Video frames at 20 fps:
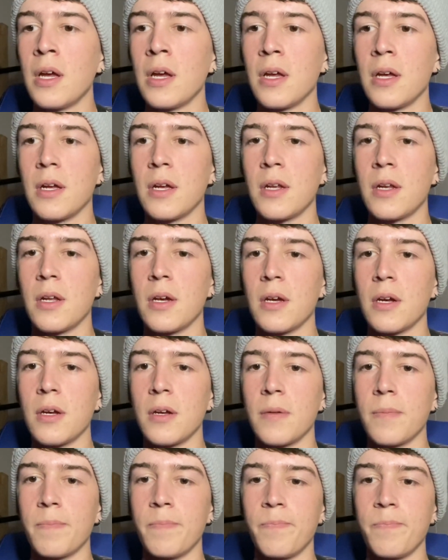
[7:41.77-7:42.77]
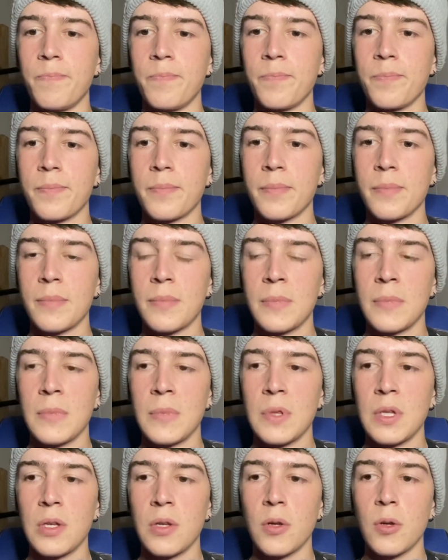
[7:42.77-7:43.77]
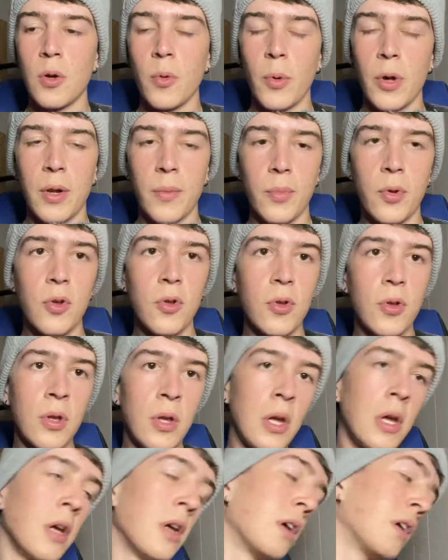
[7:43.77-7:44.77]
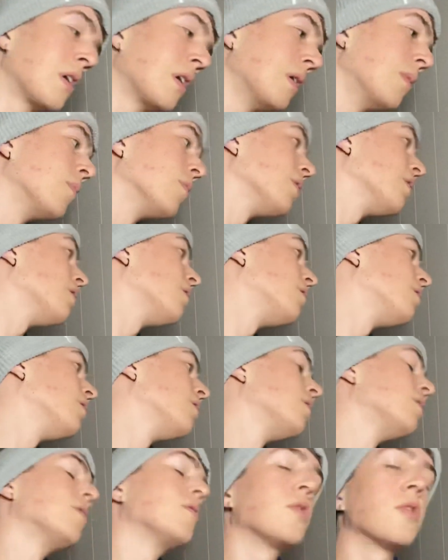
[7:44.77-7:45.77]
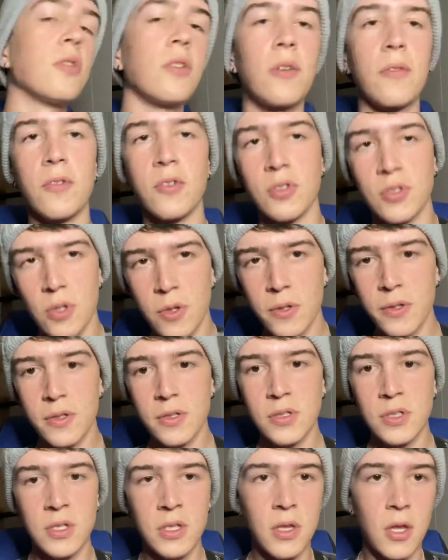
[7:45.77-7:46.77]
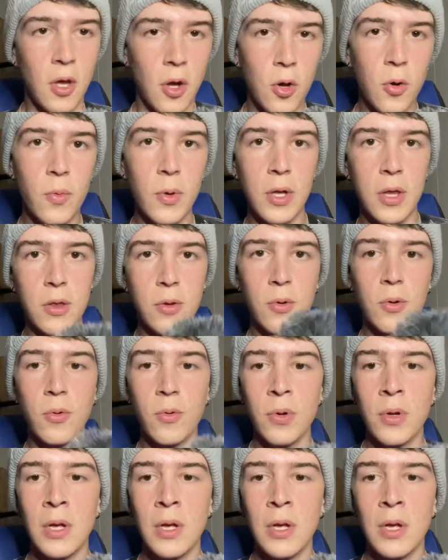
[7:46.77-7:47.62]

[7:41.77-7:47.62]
And you're going to want to pull, keep your head turned over your shoulders the whole way through.